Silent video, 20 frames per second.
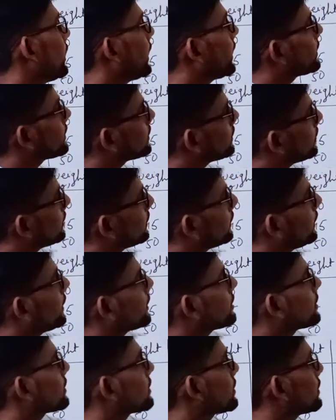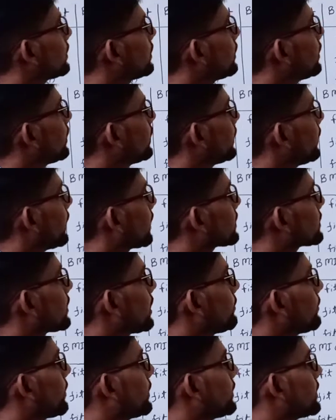as a xi
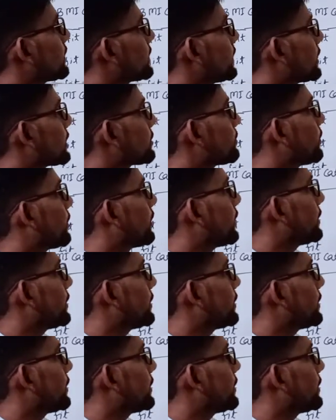minus x bar